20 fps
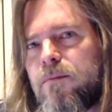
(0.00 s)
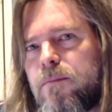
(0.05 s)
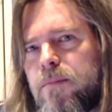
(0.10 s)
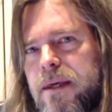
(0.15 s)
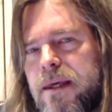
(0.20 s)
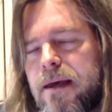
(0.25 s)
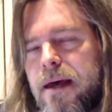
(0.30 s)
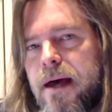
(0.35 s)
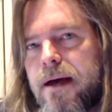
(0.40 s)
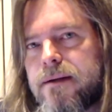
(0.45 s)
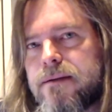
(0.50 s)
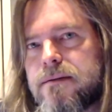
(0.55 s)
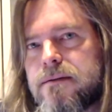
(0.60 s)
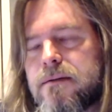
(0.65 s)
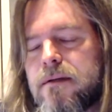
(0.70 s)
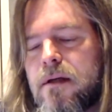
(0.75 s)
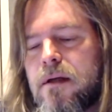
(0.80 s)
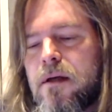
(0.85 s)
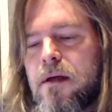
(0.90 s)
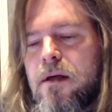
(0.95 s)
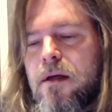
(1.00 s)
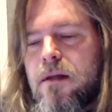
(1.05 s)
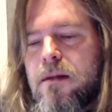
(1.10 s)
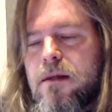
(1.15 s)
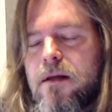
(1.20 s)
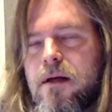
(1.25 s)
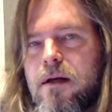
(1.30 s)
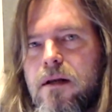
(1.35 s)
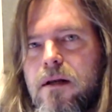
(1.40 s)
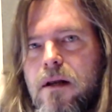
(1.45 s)
BS
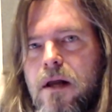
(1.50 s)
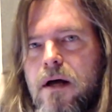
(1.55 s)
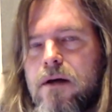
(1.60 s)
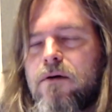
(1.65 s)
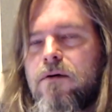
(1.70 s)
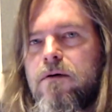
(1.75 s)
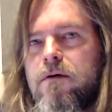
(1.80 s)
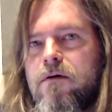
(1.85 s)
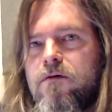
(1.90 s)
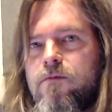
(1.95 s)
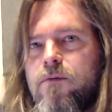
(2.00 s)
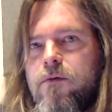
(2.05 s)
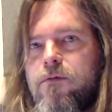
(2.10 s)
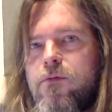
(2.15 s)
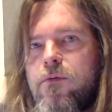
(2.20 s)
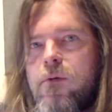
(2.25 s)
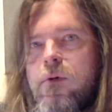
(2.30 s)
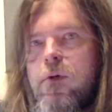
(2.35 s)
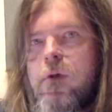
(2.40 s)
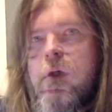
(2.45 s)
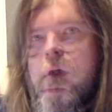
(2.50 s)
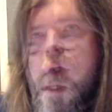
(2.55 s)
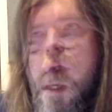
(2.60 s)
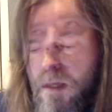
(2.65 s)
that I had not heard of before.